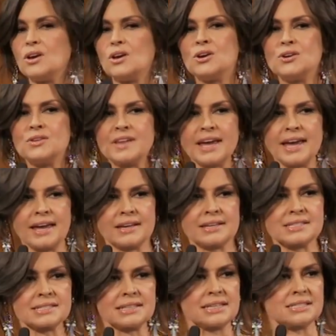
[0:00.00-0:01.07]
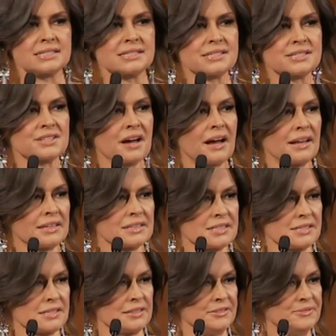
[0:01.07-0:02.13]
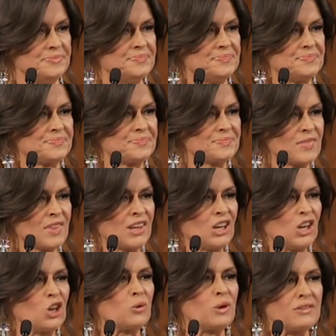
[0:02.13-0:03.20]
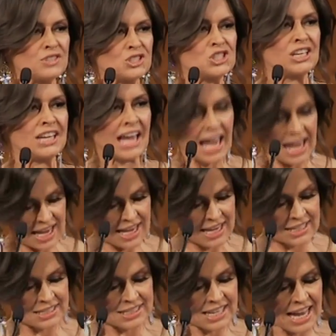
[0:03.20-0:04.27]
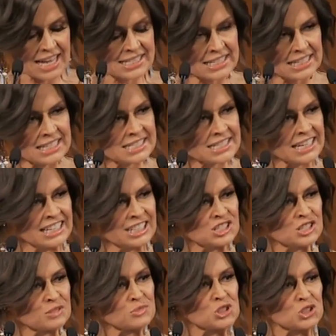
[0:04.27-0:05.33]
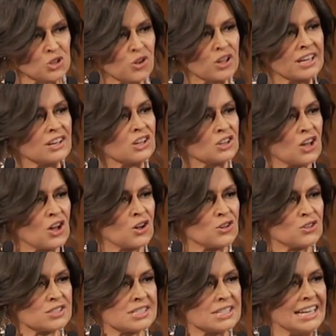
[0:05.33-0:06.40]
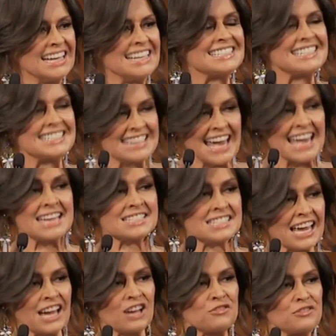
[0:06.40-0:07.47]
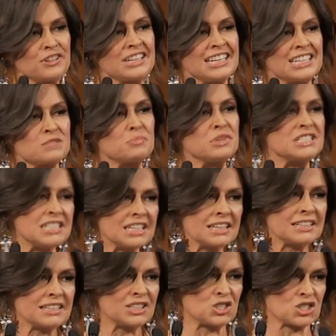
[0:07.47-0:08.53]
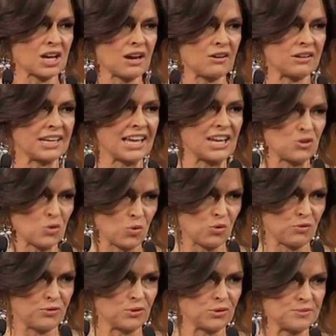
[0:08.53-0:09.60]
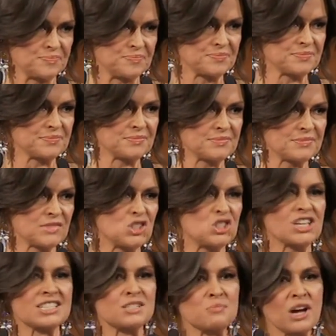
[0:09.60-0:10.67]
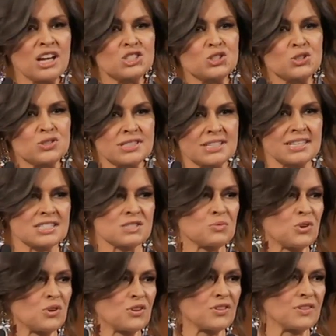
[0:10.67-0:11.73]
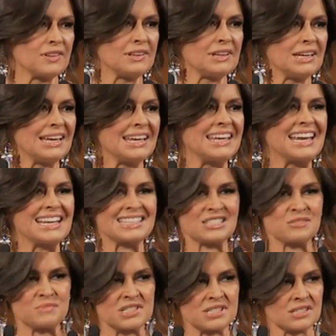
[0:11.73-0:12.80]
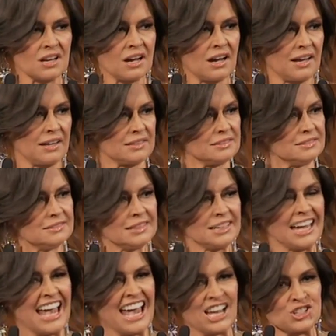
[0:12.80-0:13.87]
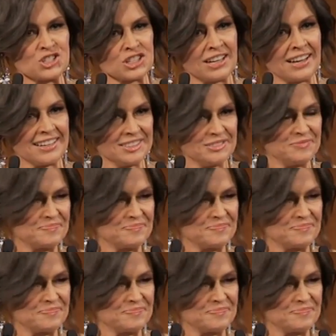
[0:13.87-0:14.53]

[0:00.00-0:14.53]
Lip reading: Who the heck is Lisa's stylist? Whoever she is has Lisa in some shocking clothes. Today's outfit is particularly jarring and awful. Just my 2 cents worth. Get some style, Angela.